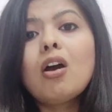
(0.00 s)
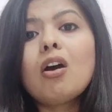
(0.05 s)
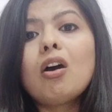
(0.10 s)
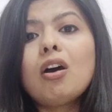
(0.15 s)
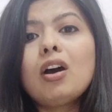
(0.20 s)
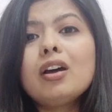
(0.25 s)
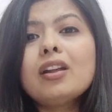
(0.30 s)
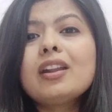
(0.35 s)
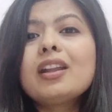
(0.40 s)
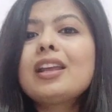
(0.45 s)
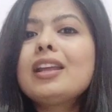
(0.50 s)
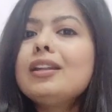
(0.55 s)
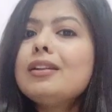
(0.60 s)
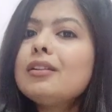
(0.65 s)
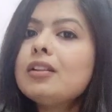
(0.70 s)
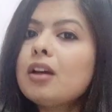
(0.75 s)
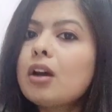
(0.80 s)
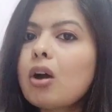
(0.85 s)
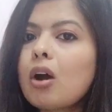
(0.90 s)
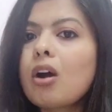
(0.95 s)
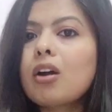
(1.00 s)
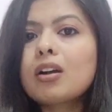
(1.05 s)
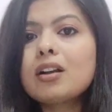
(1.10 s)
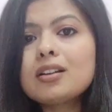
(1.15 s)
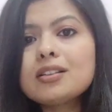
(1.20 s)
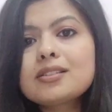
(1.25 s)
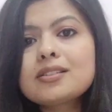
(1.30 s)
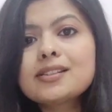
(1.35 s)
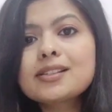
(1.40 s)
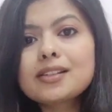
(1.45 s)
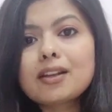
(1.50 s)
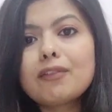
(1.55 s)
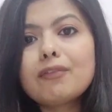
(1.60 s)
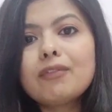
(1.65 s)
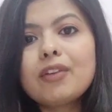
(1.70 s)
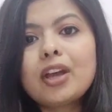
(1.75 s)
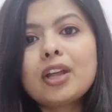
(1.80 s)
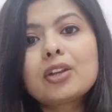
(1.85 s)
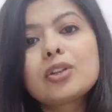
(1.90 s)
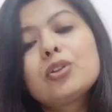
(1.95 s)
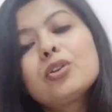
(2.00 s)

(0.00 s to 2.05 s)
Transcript: or in August somewhere,